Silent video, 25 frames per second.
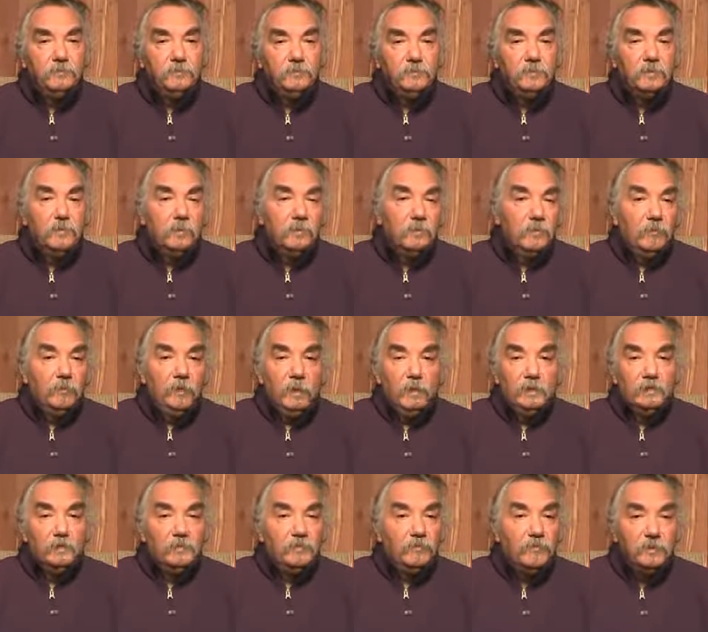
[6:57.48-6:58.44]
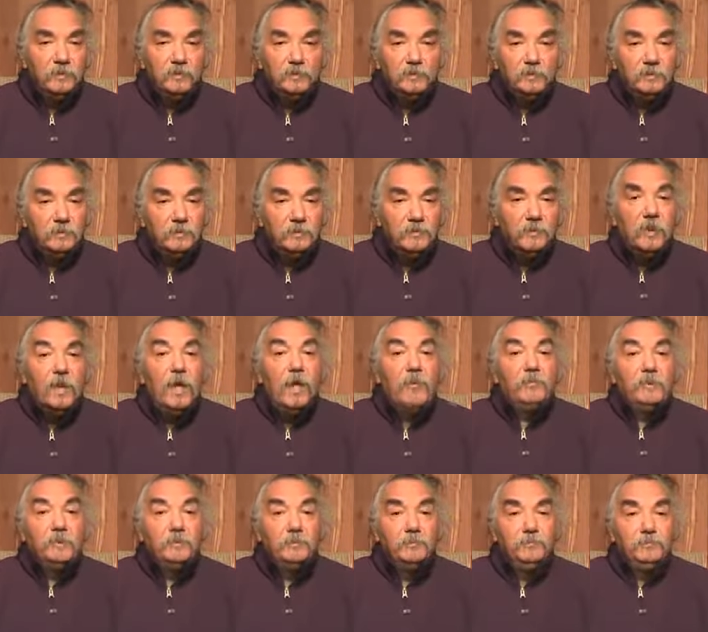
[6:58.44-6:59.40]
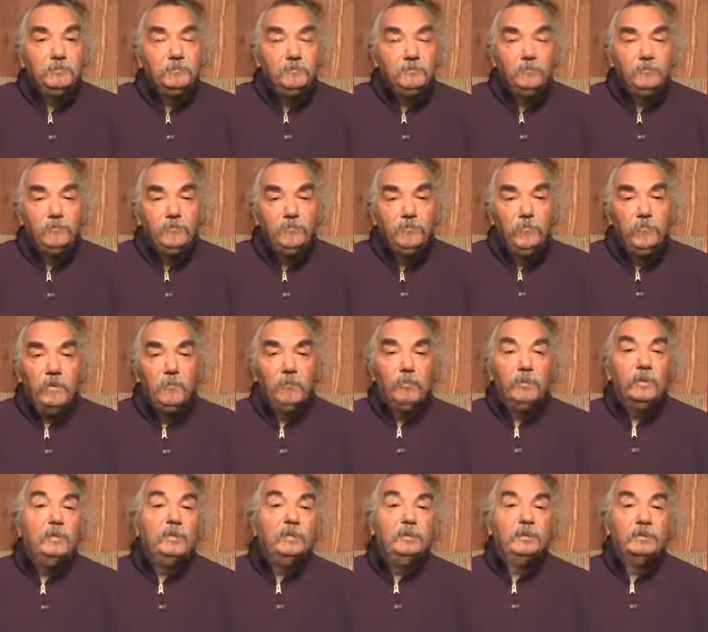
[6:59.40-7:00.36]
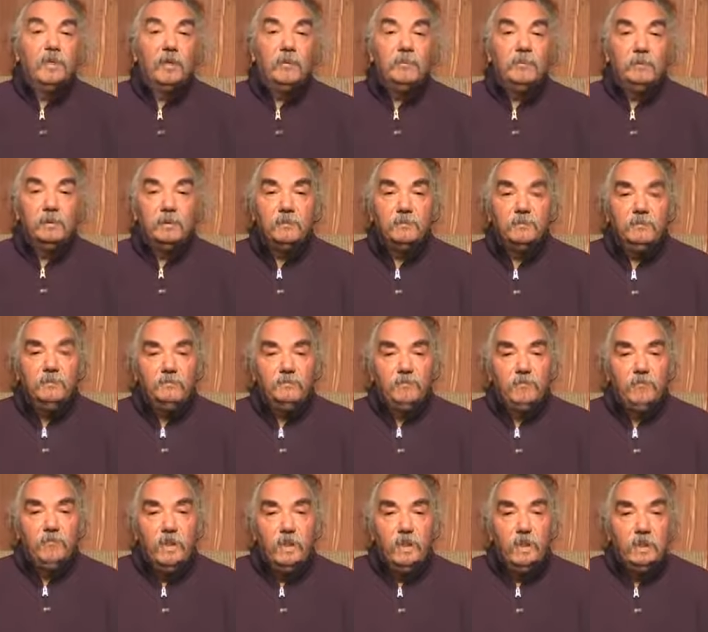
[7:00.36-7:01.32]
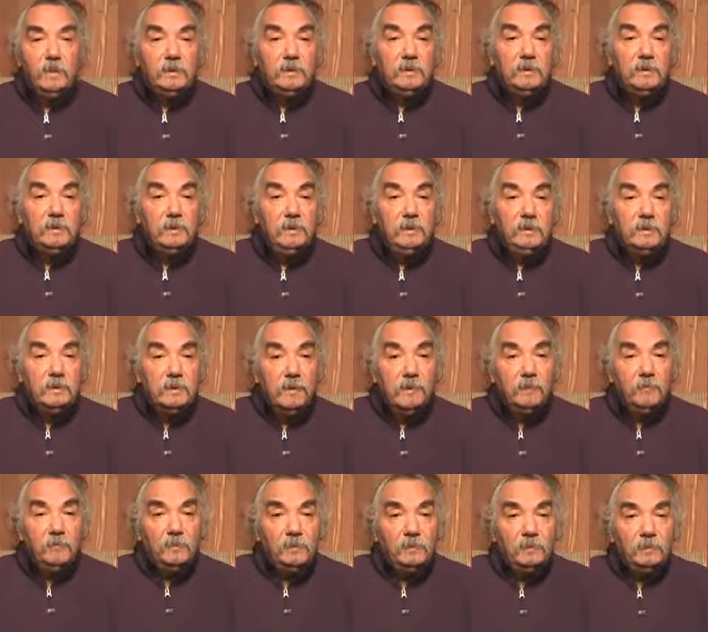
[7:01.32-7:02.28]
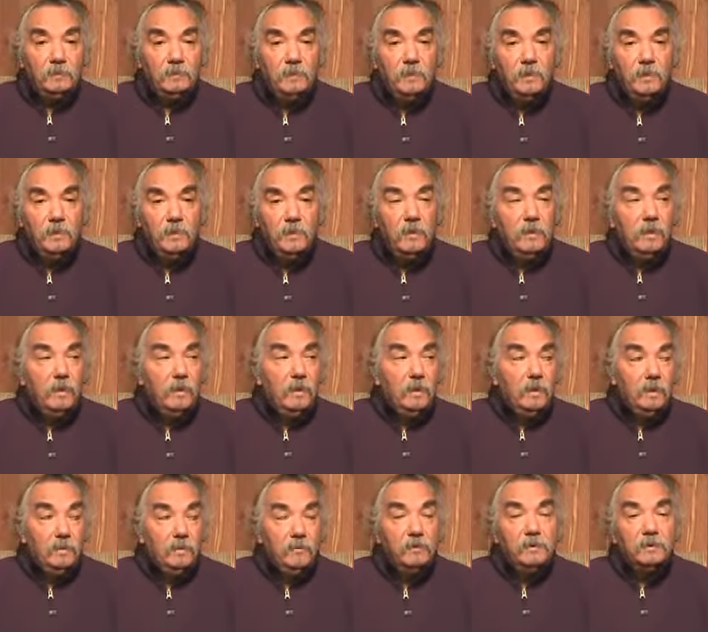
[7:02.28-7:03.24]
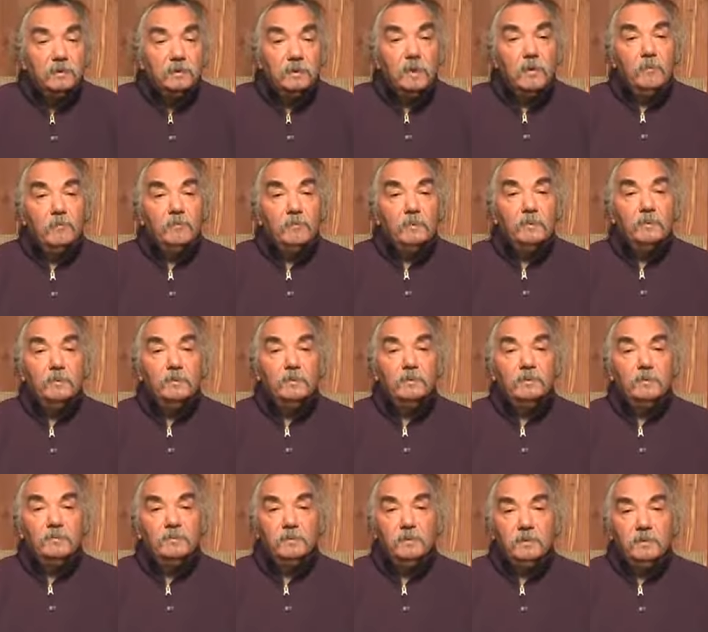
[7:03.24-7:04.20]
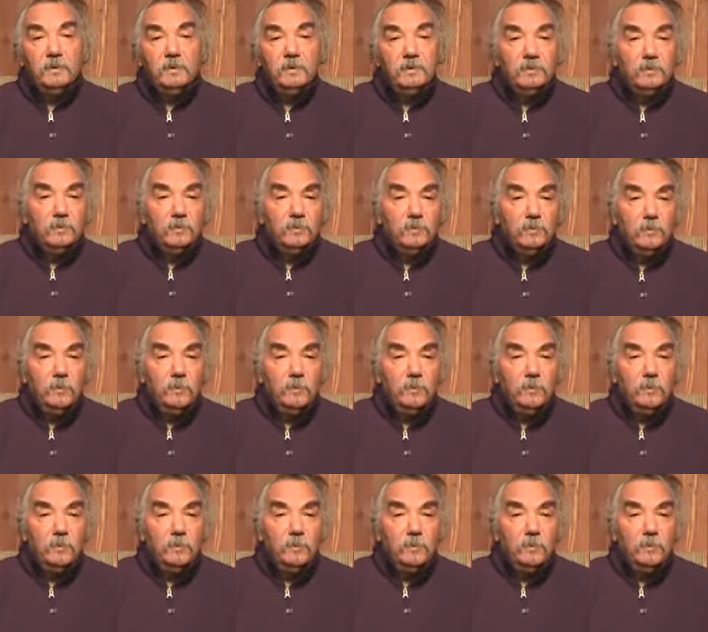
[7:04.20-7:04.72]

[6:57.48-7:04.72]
It's like the body's functions are happening. Breathing is happening. Seeing is happening. Hearing is happening and speaking is also